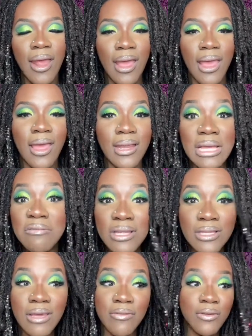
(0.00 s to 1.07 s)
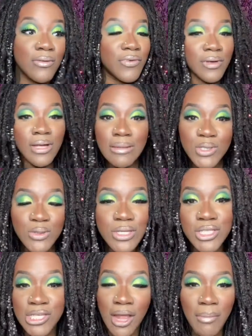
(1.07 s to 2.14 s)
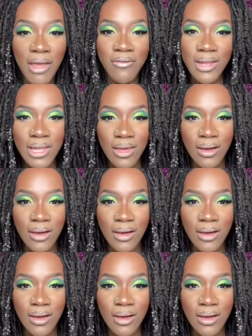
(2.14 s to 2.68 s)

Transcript: And even if you feel up to it, share my video.